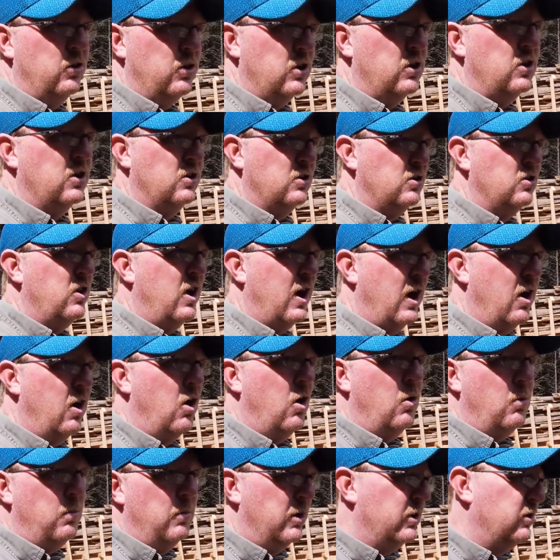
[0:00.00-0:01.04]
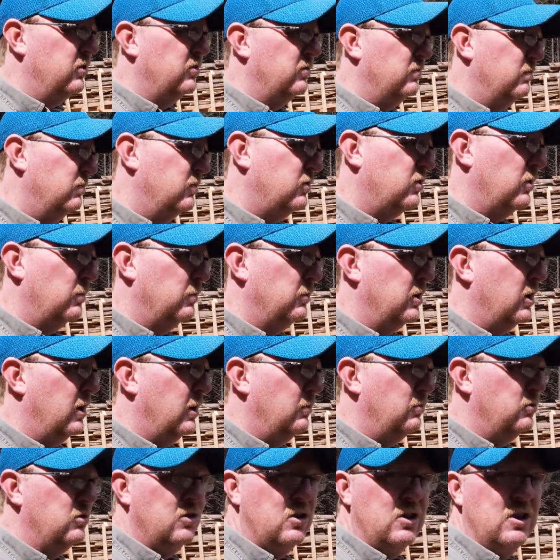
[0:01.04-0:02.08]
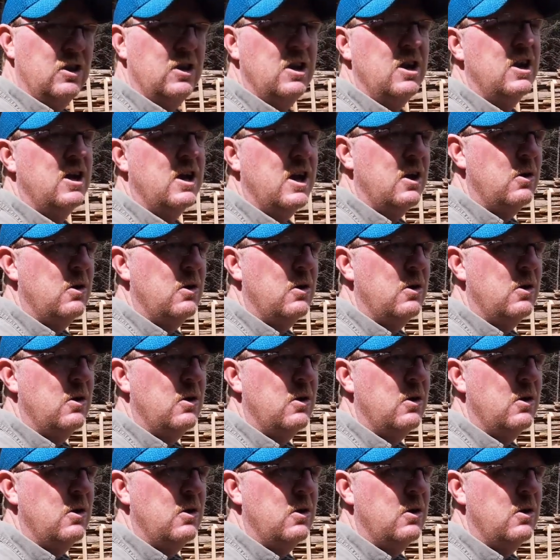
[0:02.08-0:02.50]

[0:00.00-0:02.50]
You can tell, but sometimes you can eke